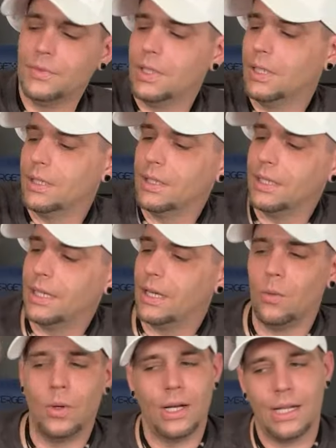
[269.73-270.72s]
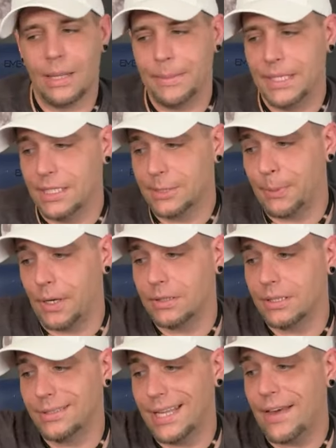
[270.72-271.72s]
Okay, yeah, well, I mean, this
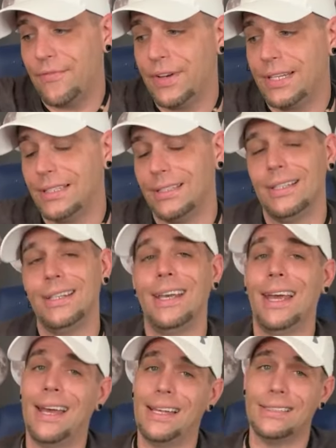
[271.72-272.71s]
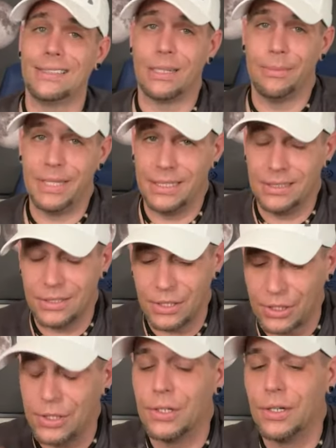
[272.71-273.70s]
person definitely has some
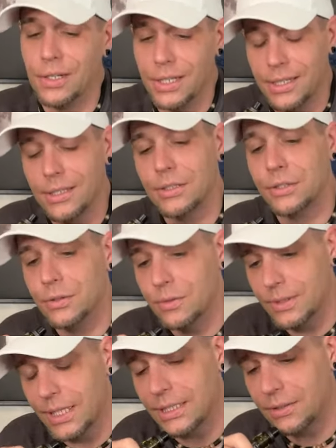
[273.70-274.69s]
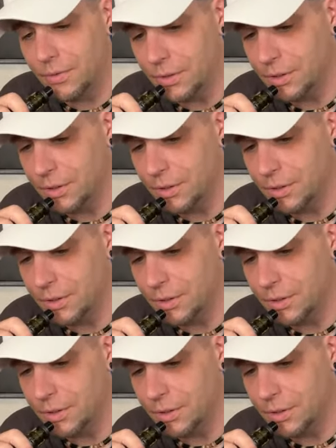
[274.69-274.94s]
insecurity issues, that's for